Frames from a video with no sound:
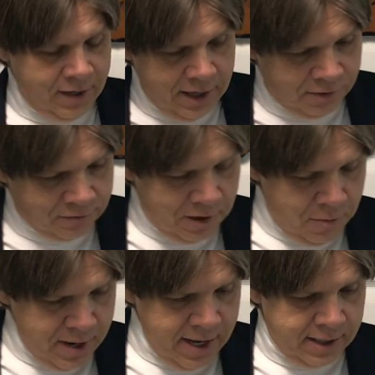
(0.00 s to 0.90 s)
He has
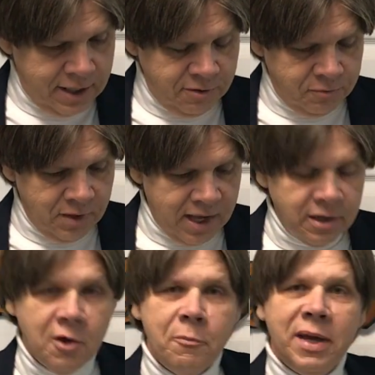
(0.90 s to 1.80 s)
no end. He's
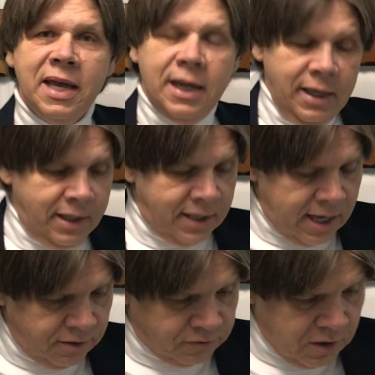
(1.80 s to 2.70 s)
had no beginning and he
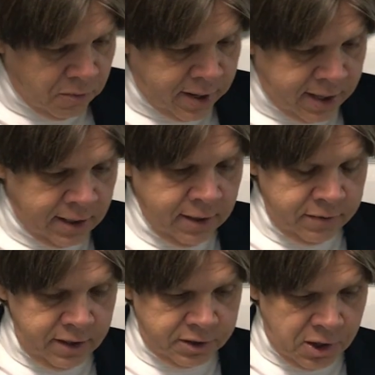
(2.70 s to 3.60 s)
has no end.
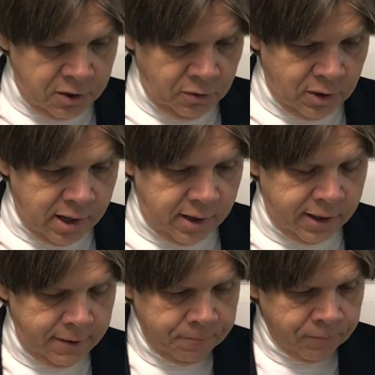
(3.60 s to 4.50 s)
The eternal
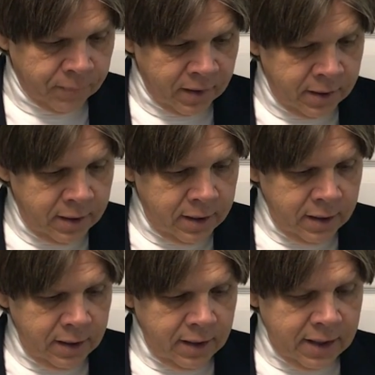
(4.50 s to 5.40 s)
God.
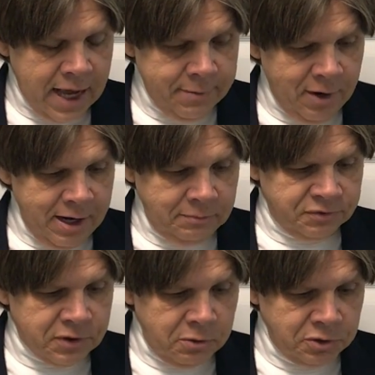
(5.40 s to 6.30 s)
And Abraham
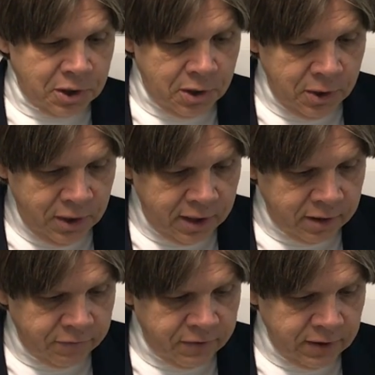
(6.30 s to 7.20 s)
sojourned in
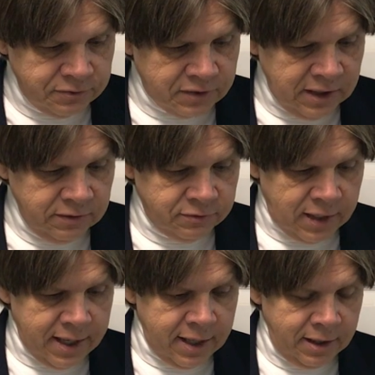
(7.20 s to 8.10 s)
the Philistines'
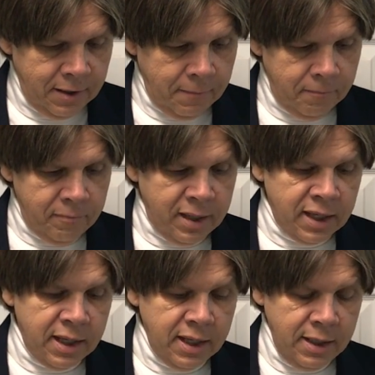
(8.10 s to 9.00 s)
land
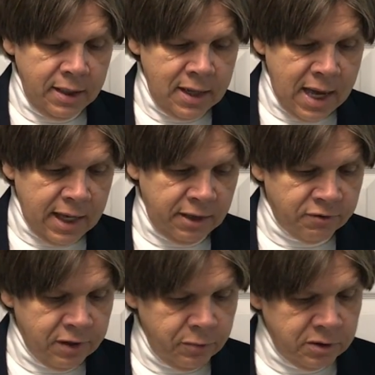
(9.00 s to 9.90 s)
many
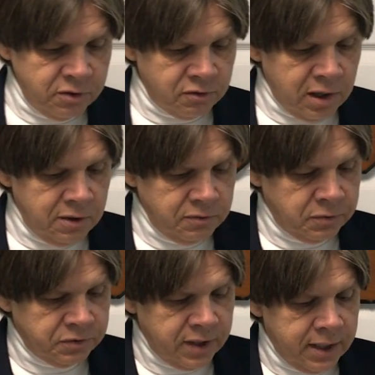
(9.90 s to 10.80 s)
days. Now we'll just close
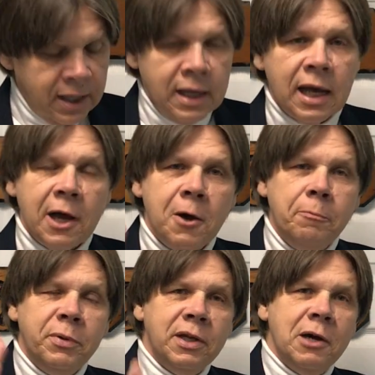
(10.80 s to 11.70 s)
with saying, I
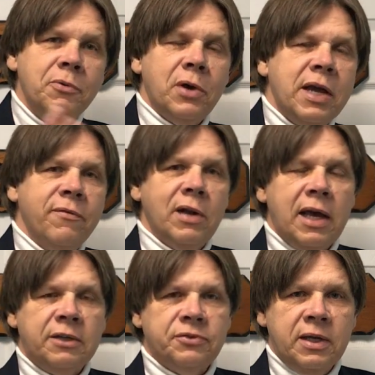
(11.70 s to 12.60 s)
hope you know the
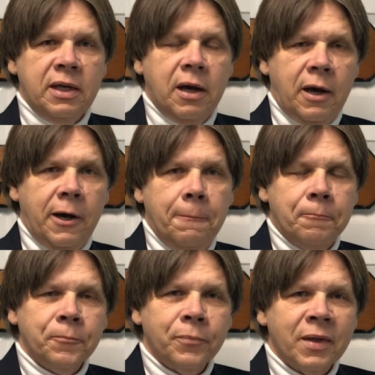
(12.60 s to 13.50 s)
everlasting God.
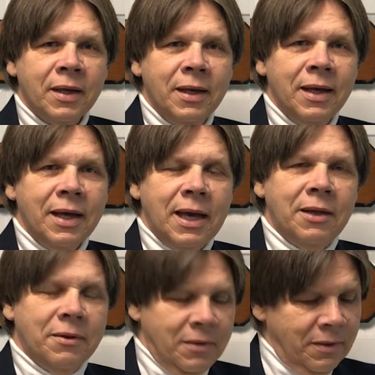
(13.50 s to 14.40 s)

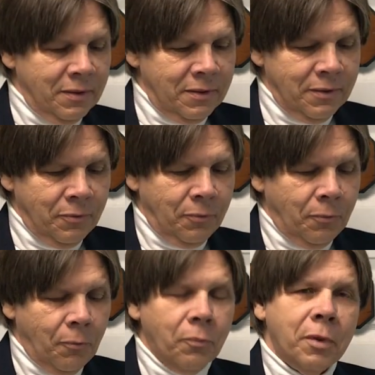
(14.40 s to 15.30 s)
And
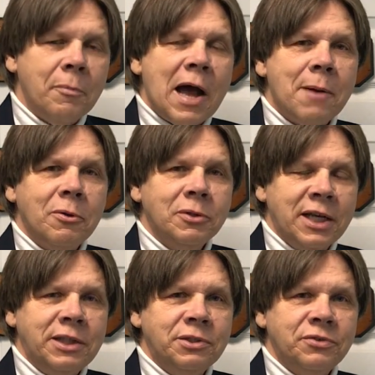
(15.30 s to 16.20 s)
the Bible
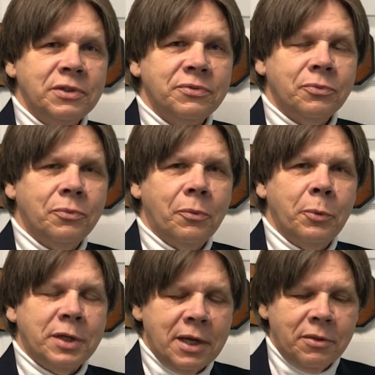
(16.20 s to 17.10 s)
teaches us, when
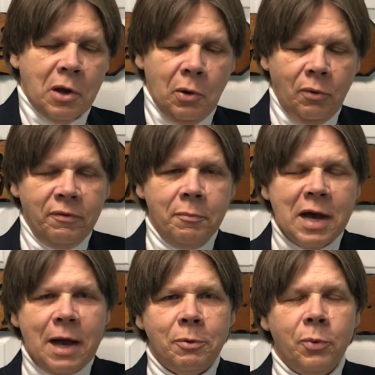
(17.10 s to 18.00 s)
we take the whole of the
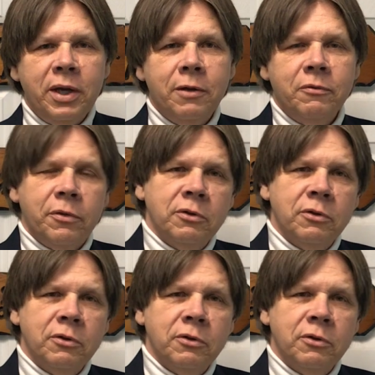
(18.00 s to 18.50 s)
Bible, we get over it.